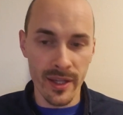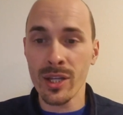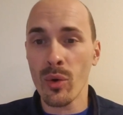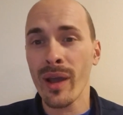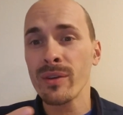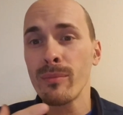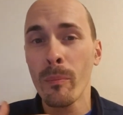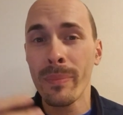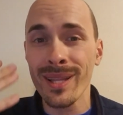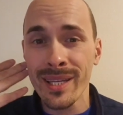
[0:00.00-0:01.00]
They don't have the
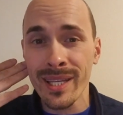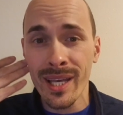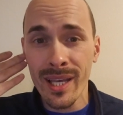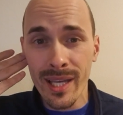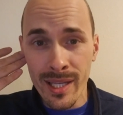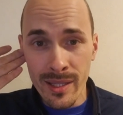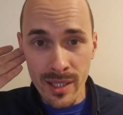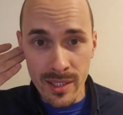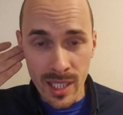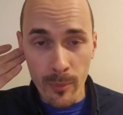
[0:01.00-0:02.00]
mobility in
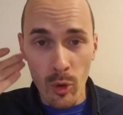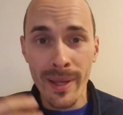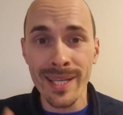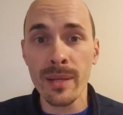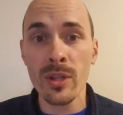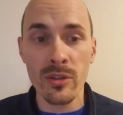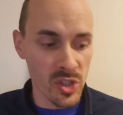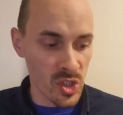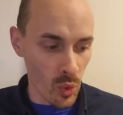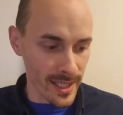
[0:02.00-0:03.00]
the temporomandibular
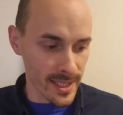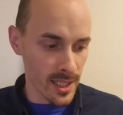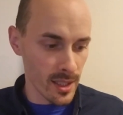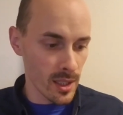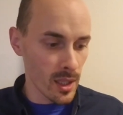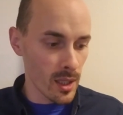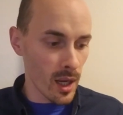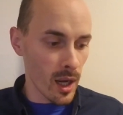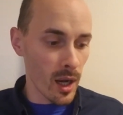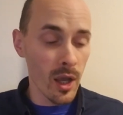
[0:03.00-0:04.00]
joint.
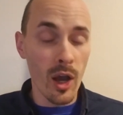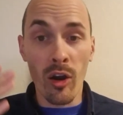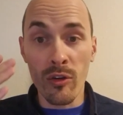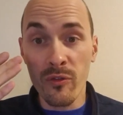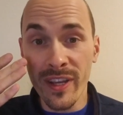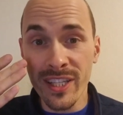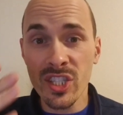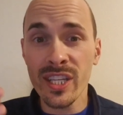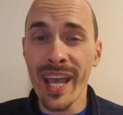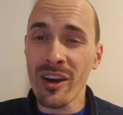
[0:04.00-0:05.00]
Our
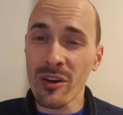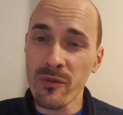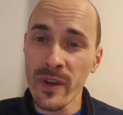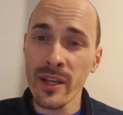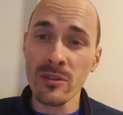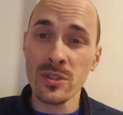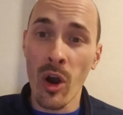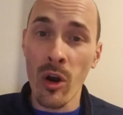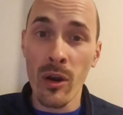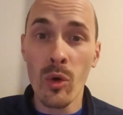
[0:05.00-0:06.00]
vision and our fingers
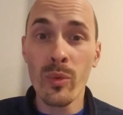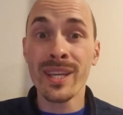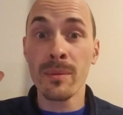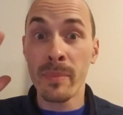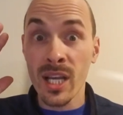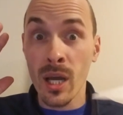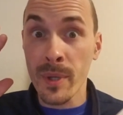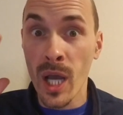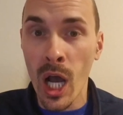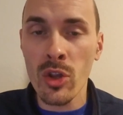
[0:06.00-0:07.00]
we can pick
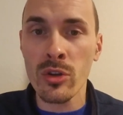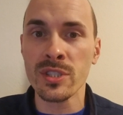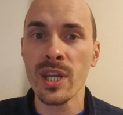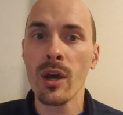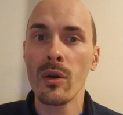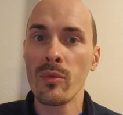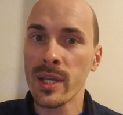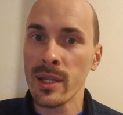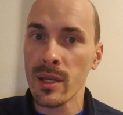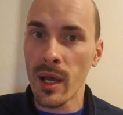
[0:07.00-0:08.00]
up colors, we
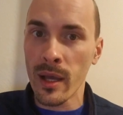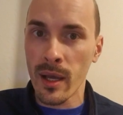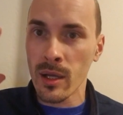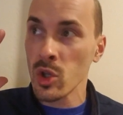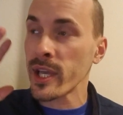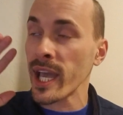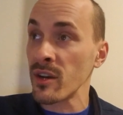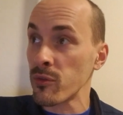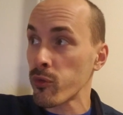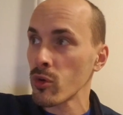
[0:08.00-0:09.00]
can look
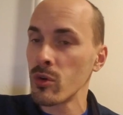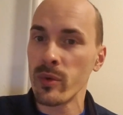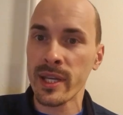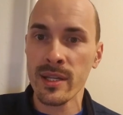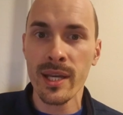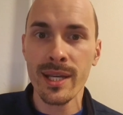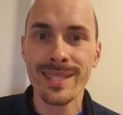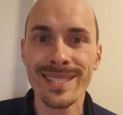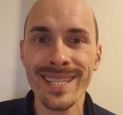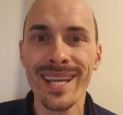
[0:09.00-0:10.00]
at fruit, we can
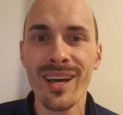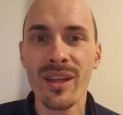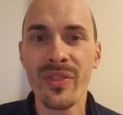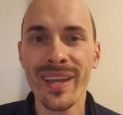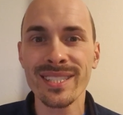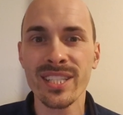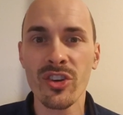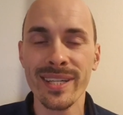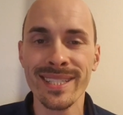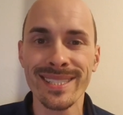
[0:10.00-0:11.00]
see things
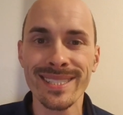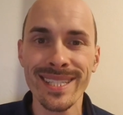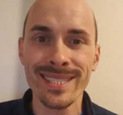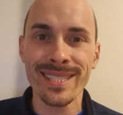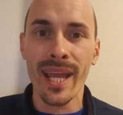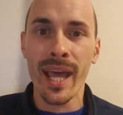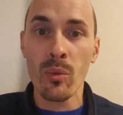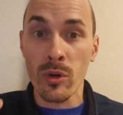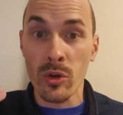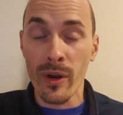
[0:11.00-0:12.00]
that are in season,
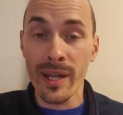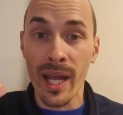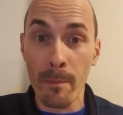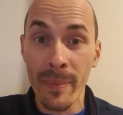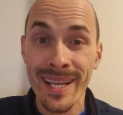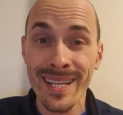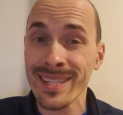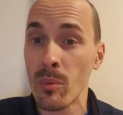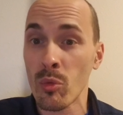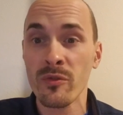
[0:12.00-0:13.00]
and we're great at
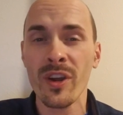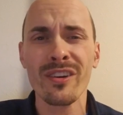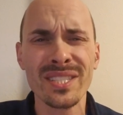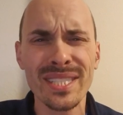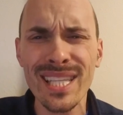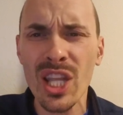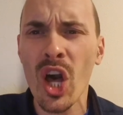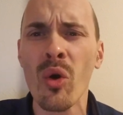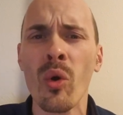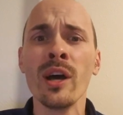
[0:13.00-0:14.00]
picking them. We're very
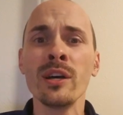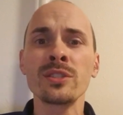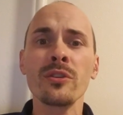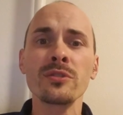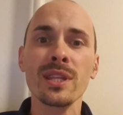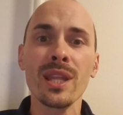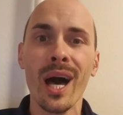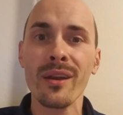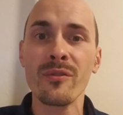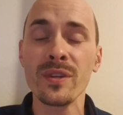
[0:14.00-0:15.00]
slow. So there's a
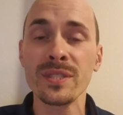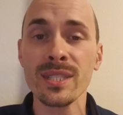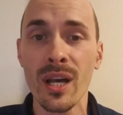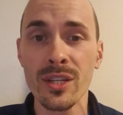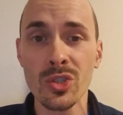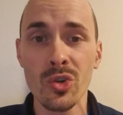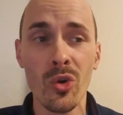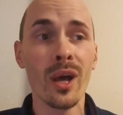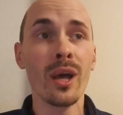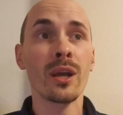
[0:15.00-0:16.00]
lot of
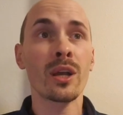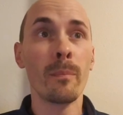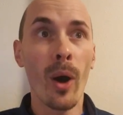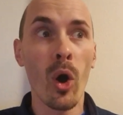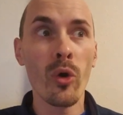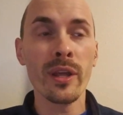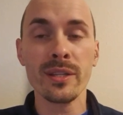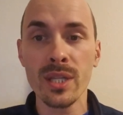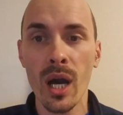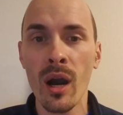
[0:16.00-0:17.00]
physiological
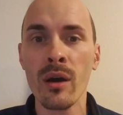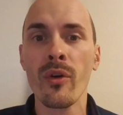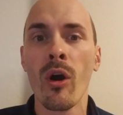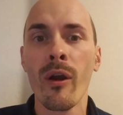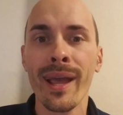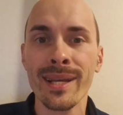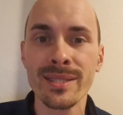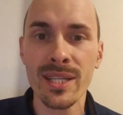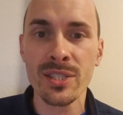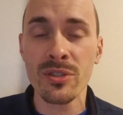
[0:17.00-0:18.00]
components of our
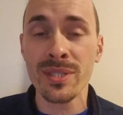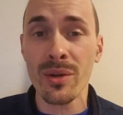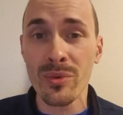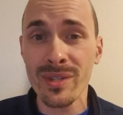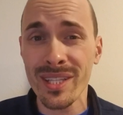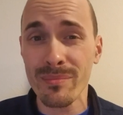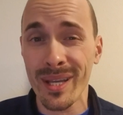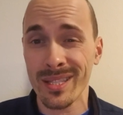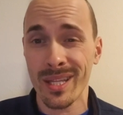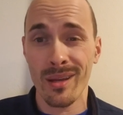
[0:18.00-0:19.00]
ancestors that really
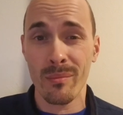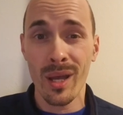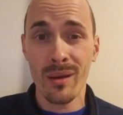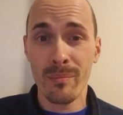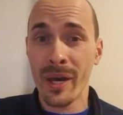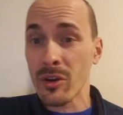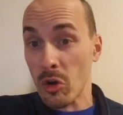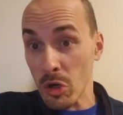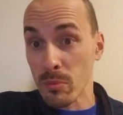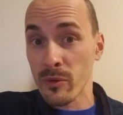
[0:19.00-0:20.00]
made them better
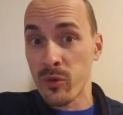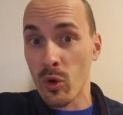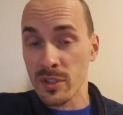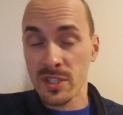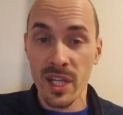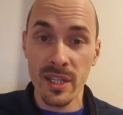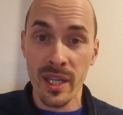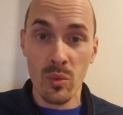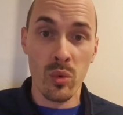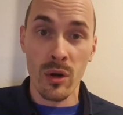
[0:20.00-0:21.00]
herbivores than
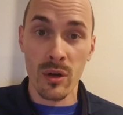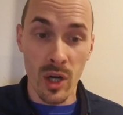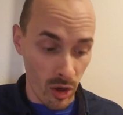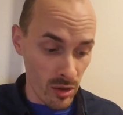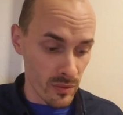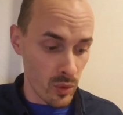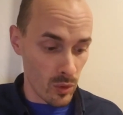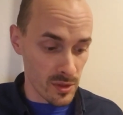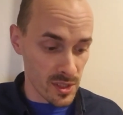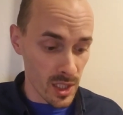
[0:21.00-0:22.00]
they were
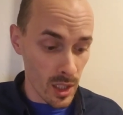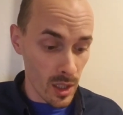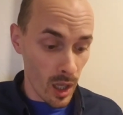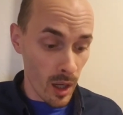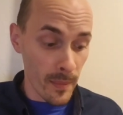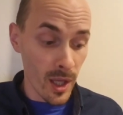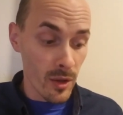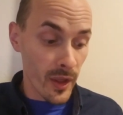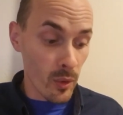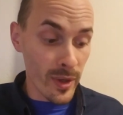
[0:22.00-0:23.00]
carnivores,
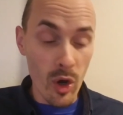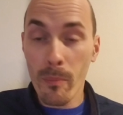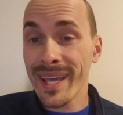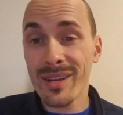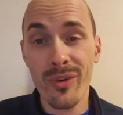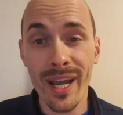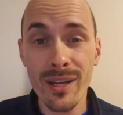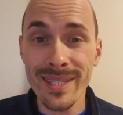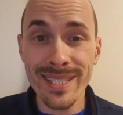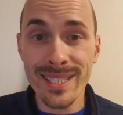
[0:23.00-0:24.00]
that we don't make
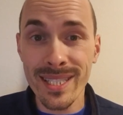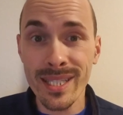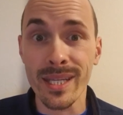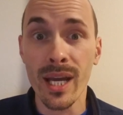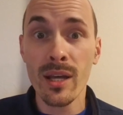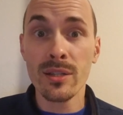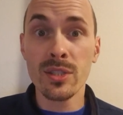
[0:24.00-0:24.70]
vitamin C.